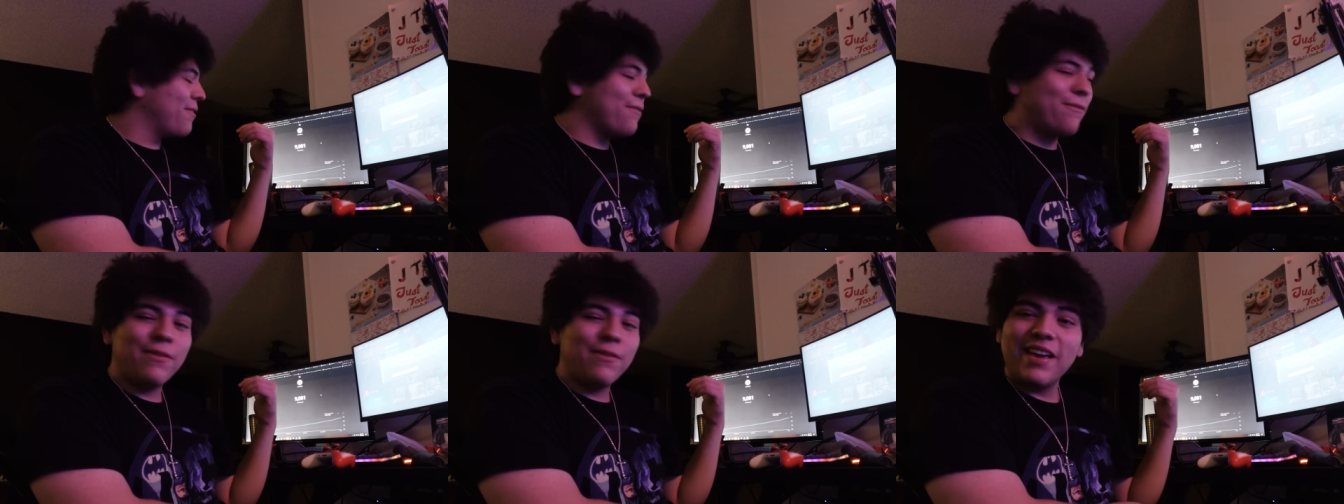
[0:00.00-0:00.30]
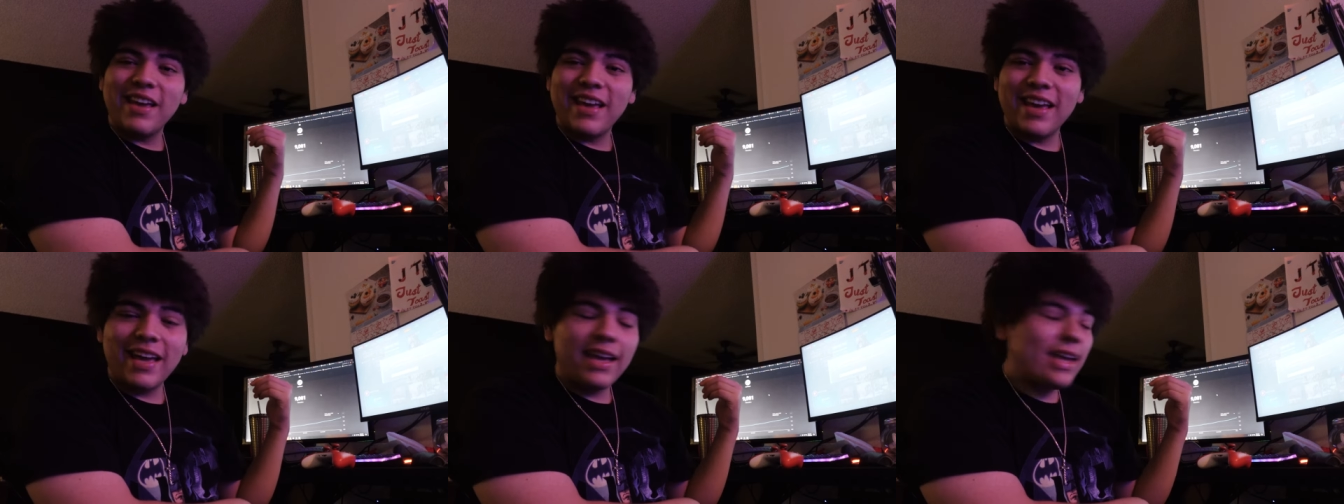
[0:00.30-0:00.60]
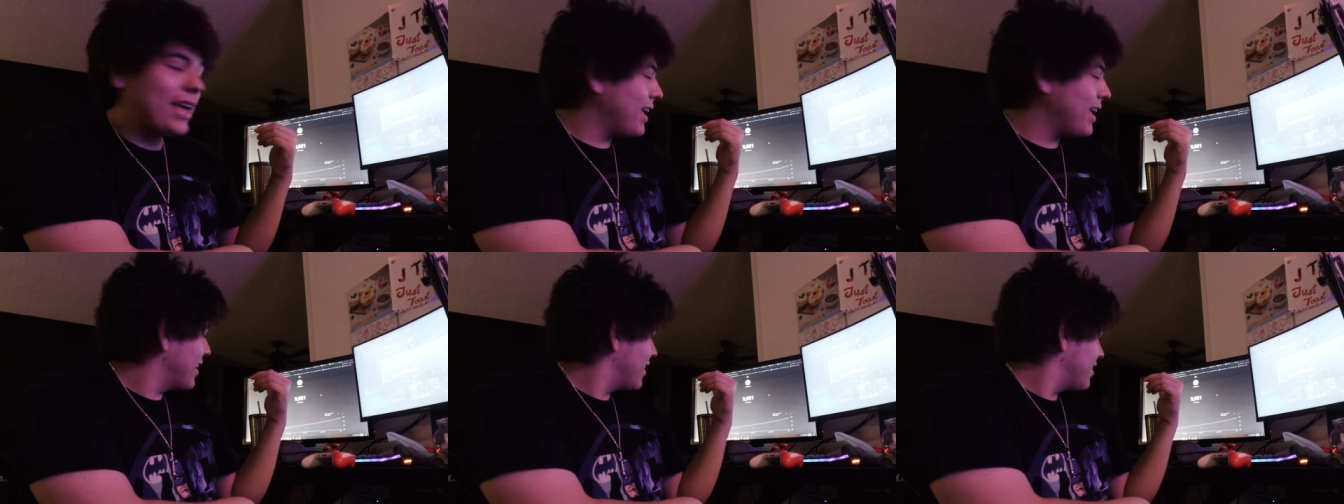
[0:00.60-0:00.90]
We
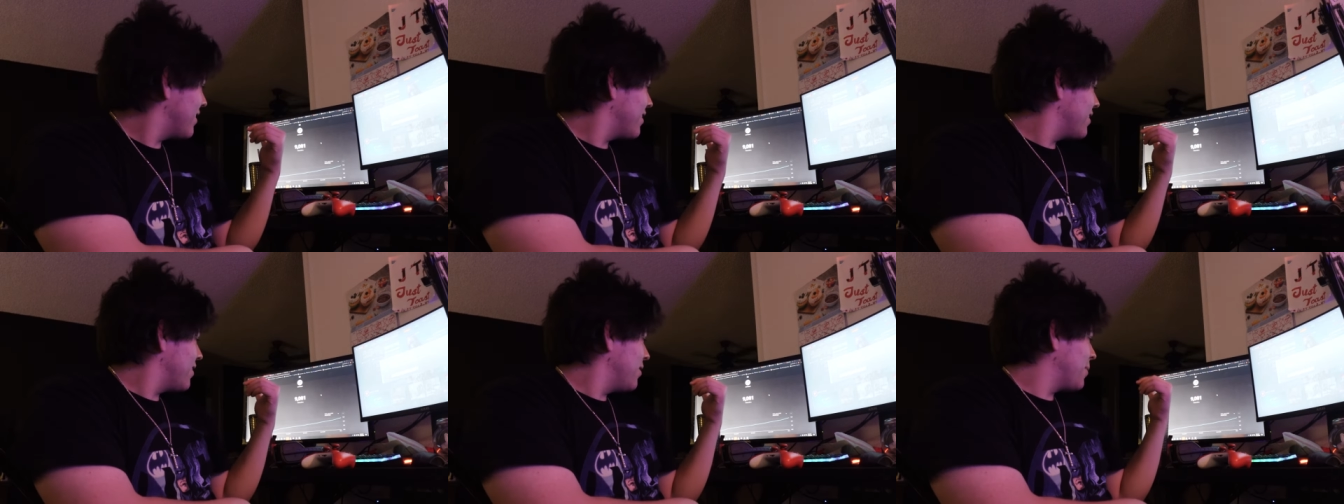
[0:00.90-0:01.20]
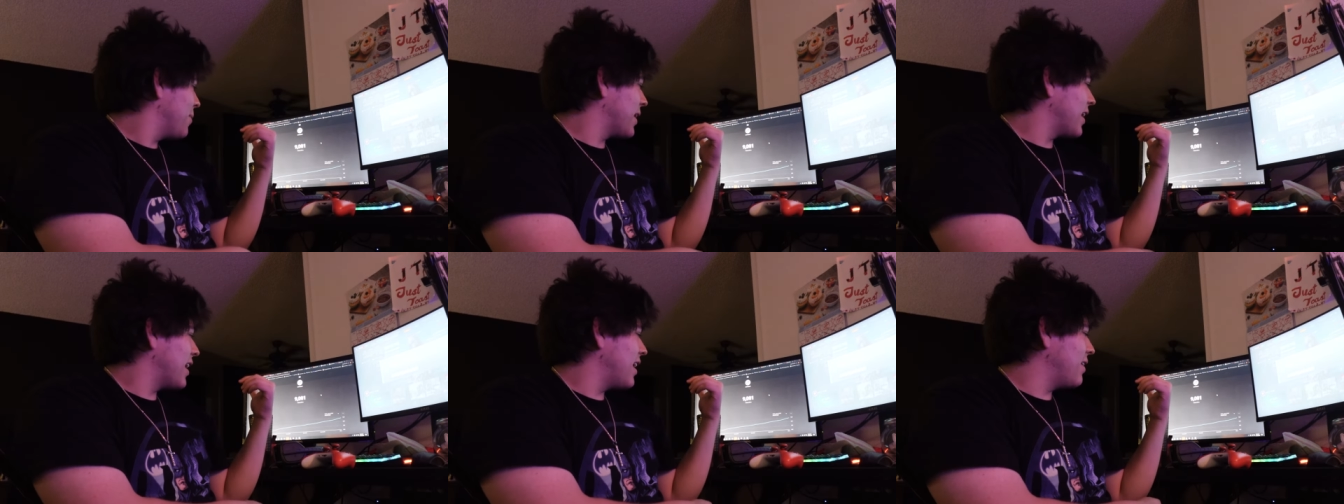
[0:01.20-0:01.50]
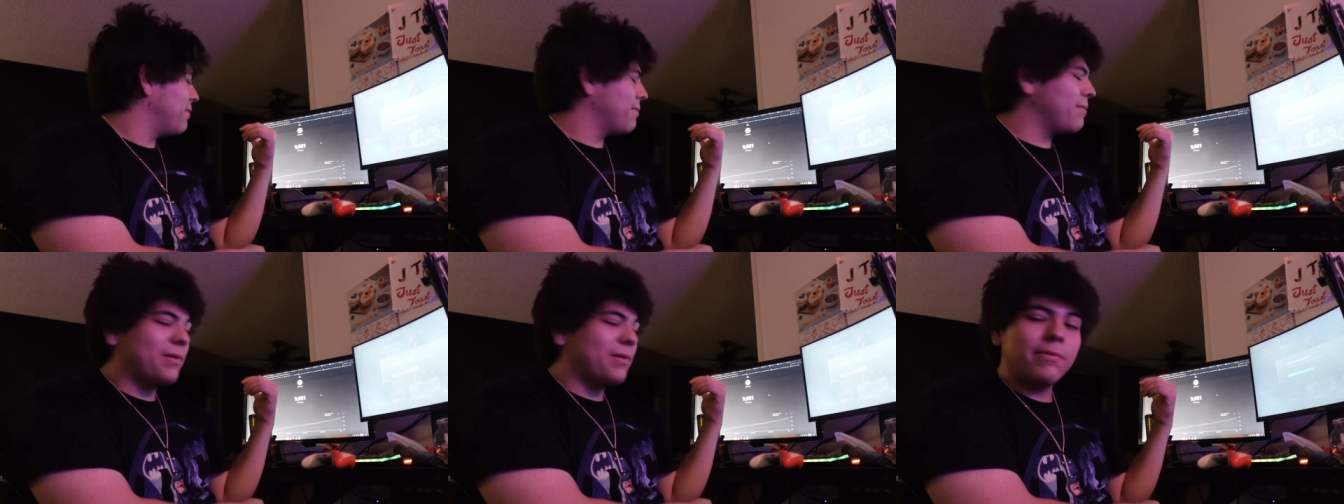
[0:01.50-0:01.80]
hit... Oh, my
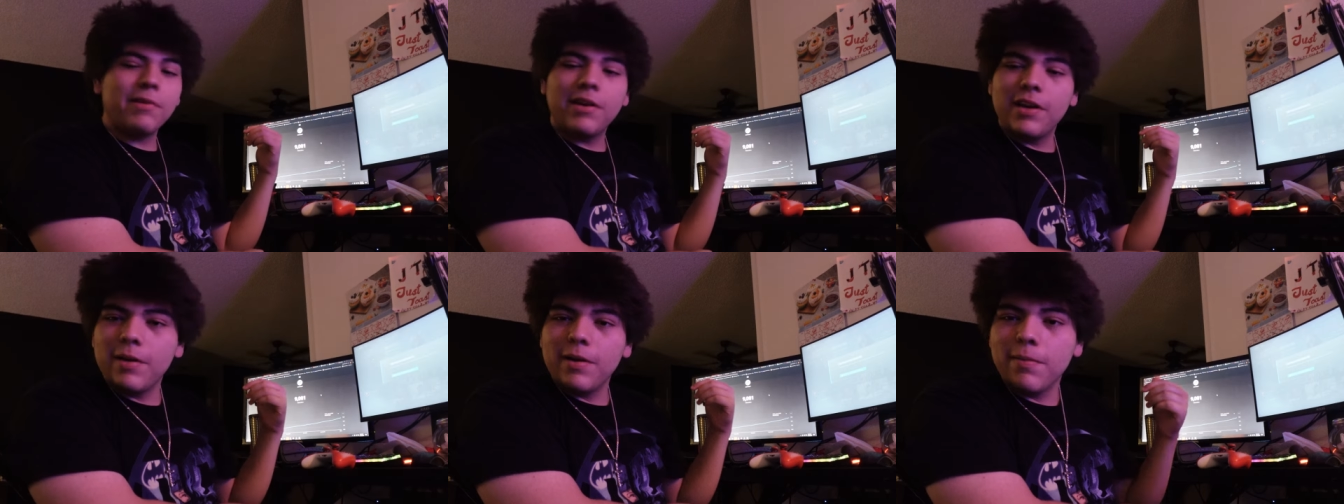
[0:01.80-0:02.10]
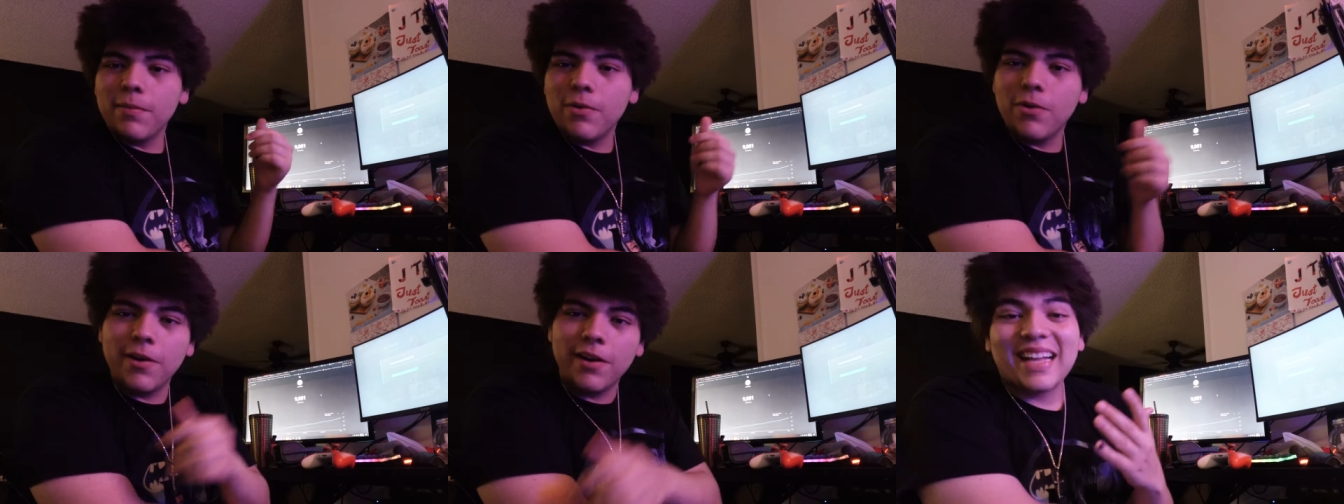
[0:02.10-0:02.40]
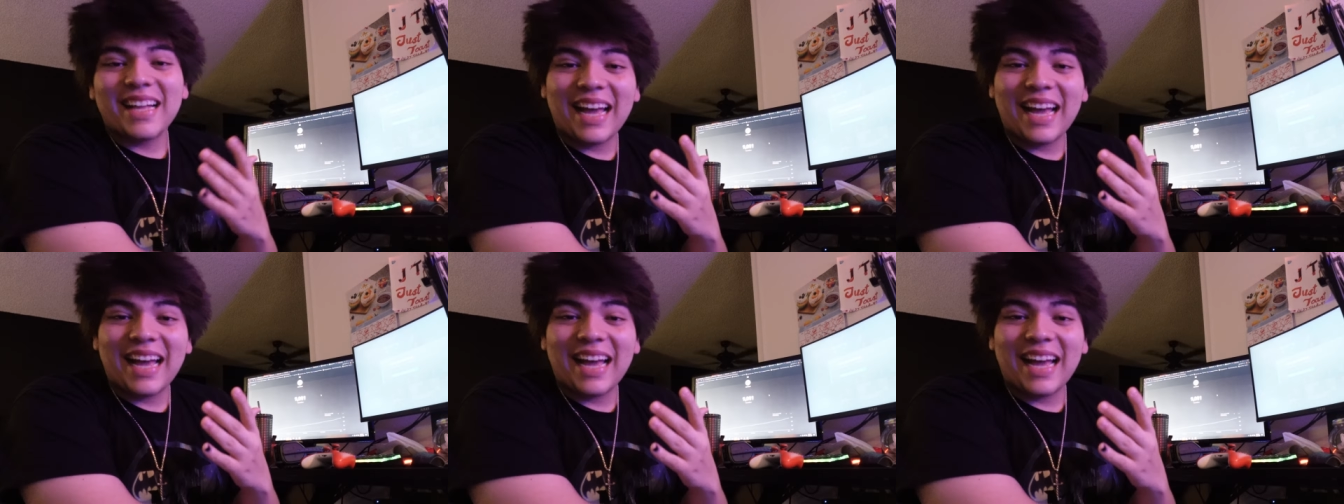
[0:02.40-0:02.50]
God. We went up more.